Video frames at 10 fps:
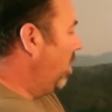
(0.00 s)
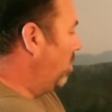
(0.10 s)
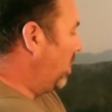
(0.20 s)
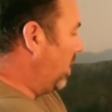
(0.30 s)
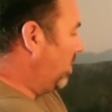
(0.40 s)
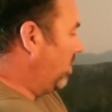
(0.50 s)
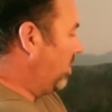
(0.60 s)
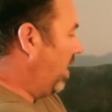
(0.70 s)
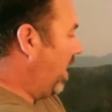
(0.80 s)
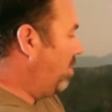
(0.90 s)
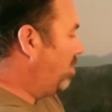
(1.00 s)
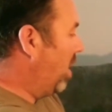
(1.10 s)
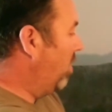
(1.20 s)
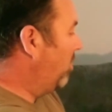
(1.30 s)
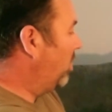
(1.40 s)
but this is a
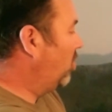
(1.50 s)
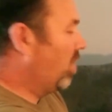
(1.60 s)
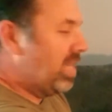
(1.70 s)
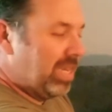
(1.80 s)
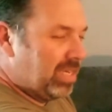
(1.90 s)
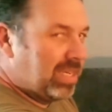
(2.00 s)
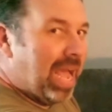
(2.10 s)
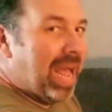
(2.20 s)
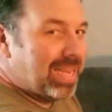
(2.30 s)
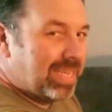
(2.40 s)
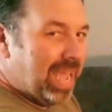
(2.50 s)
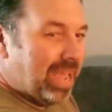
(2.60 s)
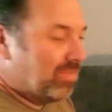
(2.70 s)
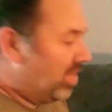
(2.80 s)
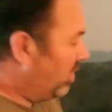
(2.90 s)
paraffin treated cotton
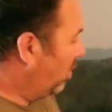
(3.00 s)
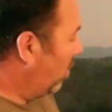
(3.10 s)
canvas,